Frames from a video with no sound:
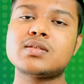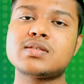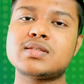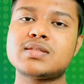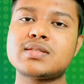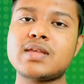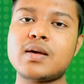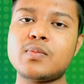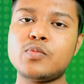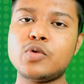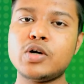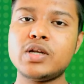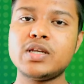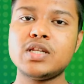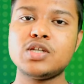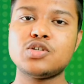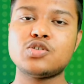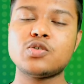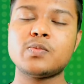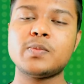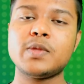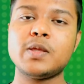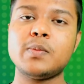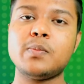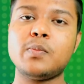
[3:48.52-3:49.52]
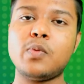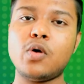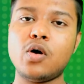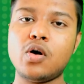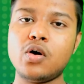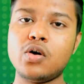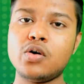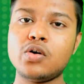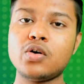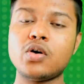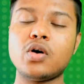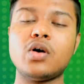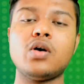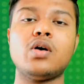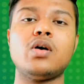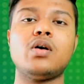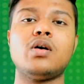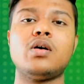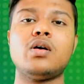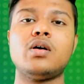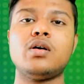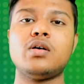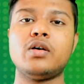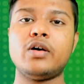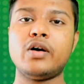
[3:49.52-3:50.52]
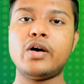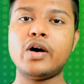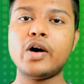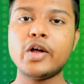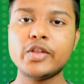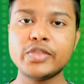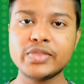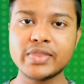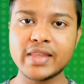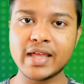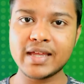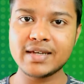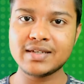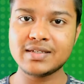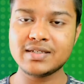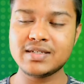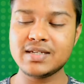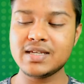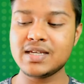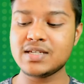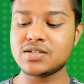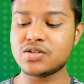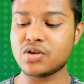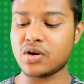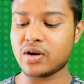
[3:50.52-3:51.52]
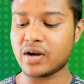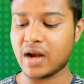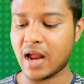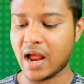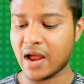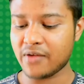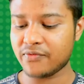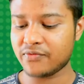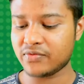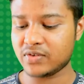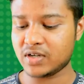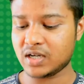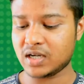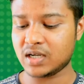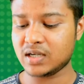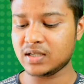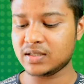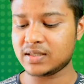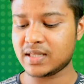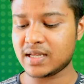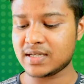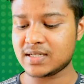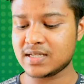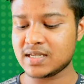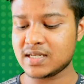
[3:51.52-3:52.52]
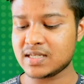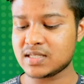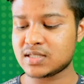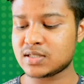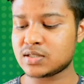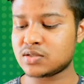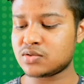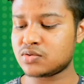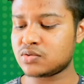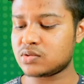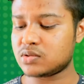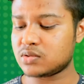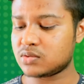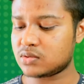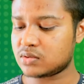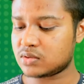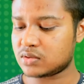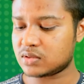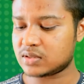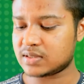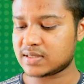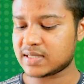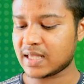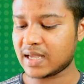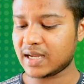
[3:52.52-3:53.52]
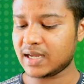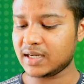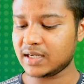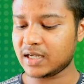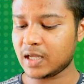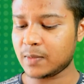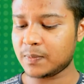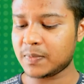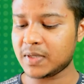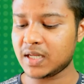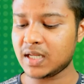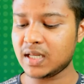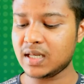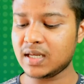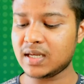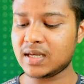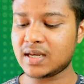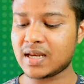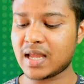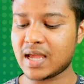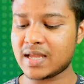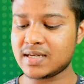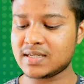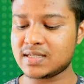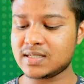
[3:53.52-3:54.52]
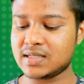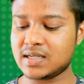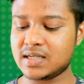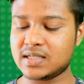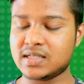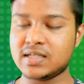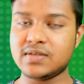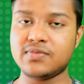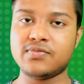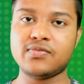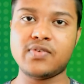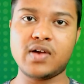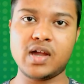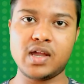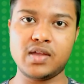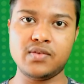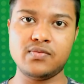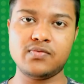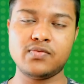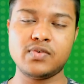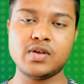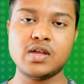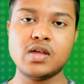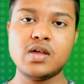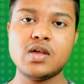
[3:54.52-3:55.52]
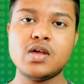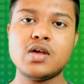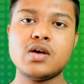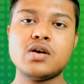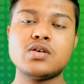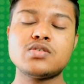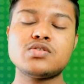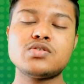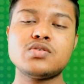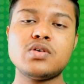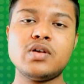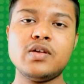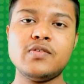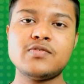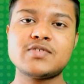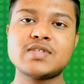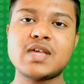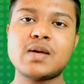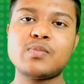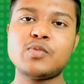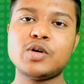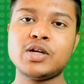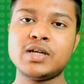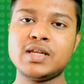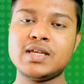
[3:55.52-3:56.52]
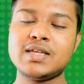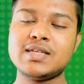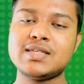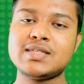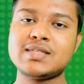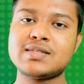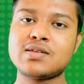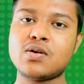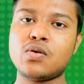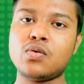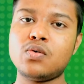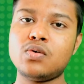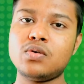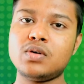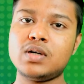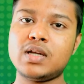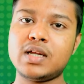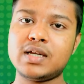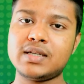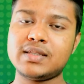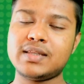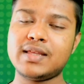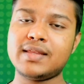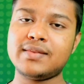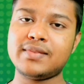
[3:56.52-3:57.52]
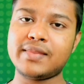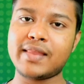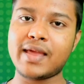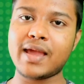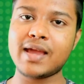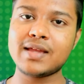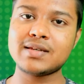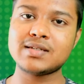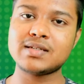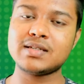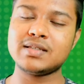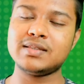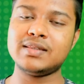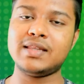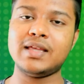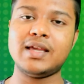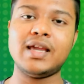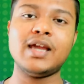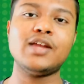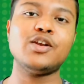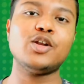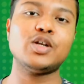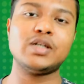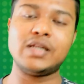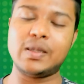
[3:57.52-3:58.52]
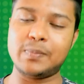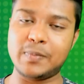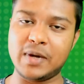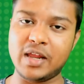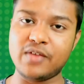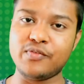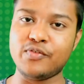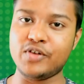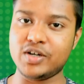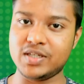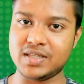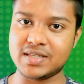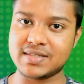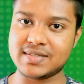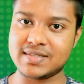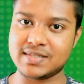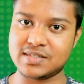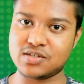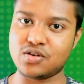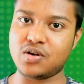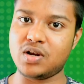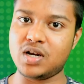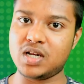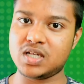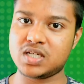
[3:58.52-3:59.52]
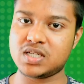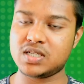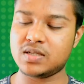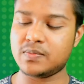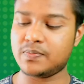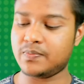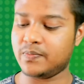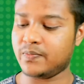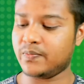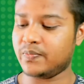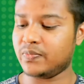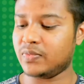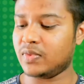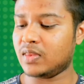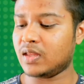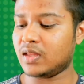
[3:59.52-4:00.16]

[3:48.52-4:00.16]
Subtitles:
someone need to be born on that date or after, that is 2nd April 1985. So if someone is older than that, they cannot apply for this scholarship.